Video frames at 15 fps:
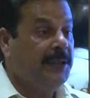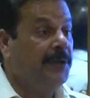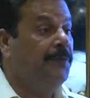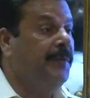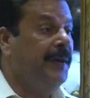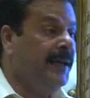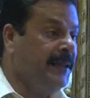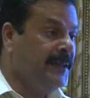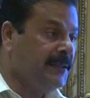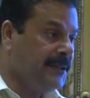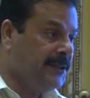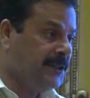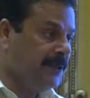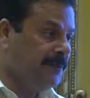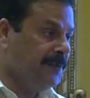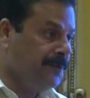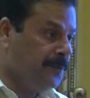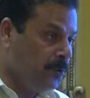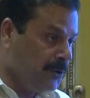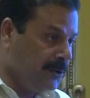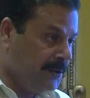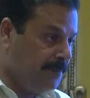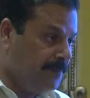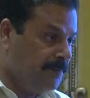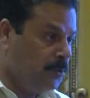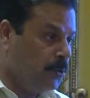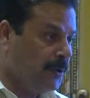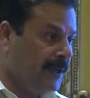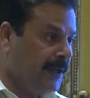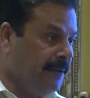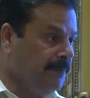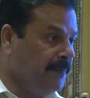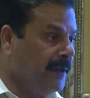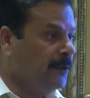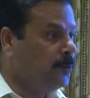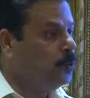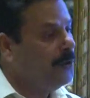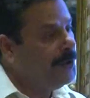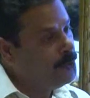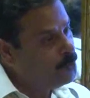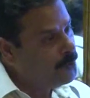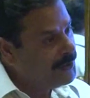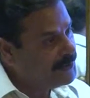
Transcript: They were existing before the program and going to